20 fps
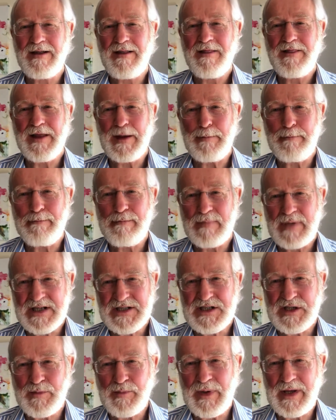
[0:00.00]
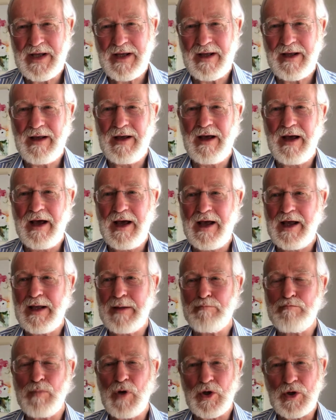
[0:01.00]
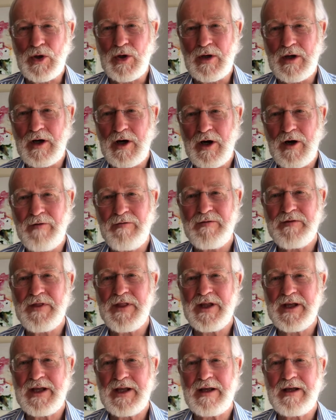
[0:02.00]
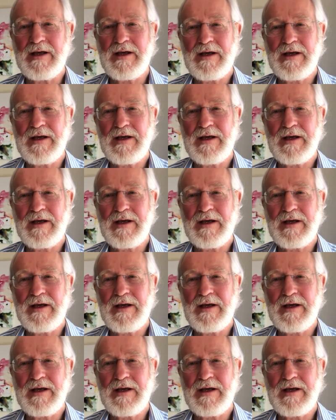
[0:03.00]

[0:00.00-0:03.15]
that must be a model of the